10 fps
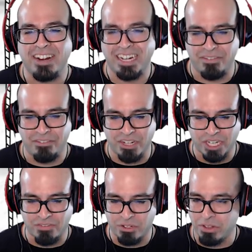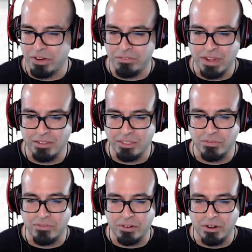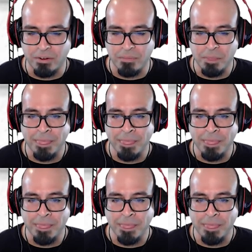Right, I flushed every toilet I've found so far.